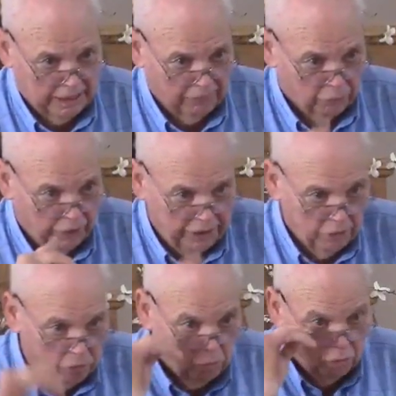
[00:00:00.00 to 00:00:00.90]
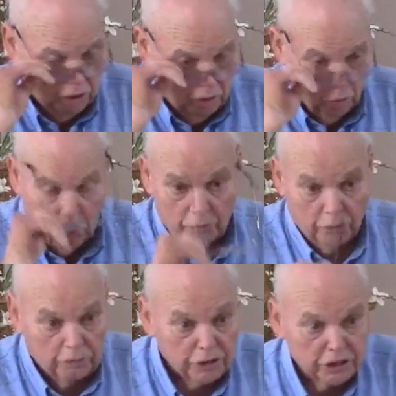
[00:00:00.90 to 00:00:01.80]
if we know when
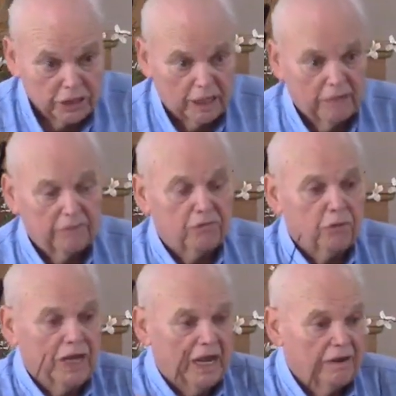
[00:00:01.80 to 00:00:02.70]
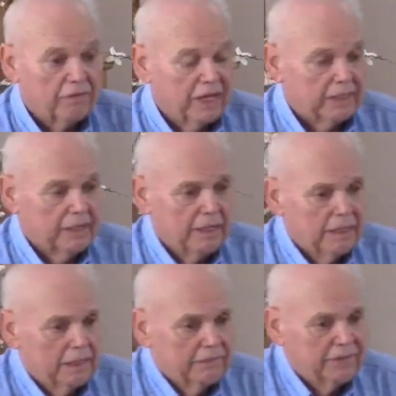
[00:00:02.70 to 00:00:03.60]
we were saved, if we have that
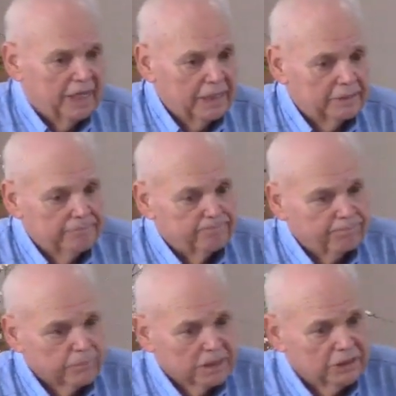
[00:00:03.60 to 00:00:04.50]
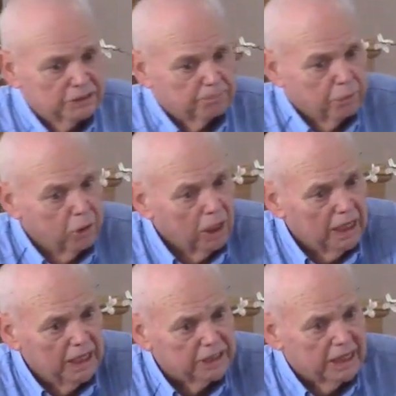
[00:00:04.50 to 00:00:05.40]
that
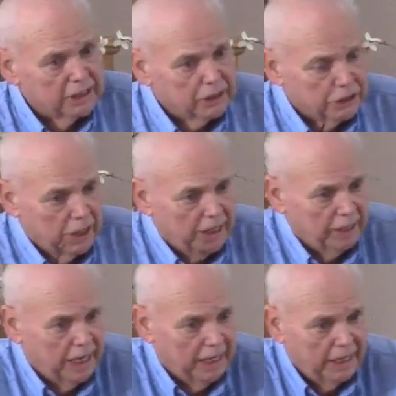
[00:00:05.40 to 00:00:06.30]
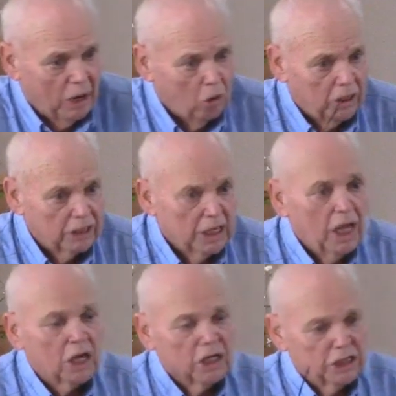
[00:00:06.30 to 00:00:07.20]
place and, and, and all
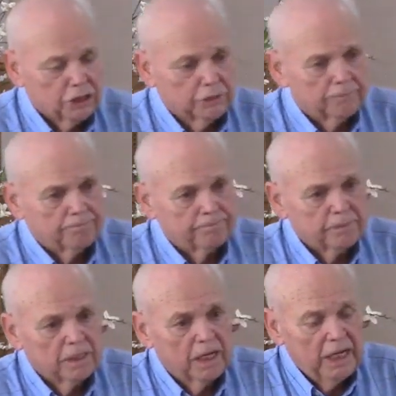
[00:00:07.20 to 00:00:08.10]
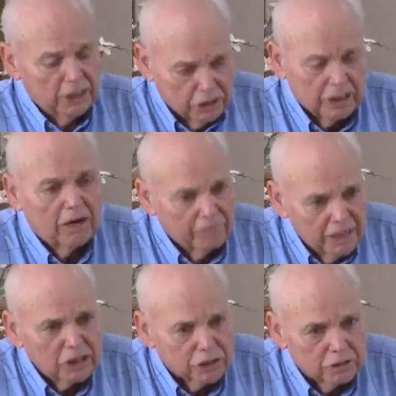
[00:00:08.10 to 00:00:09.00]
that. Listen, it's
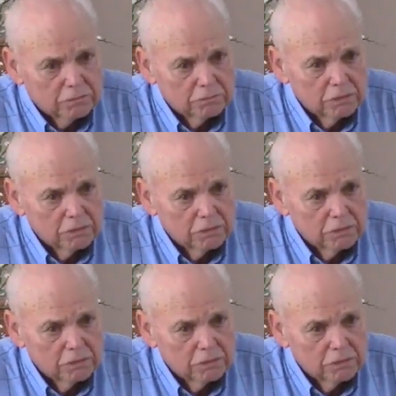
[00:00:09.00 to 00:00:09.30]
salvation.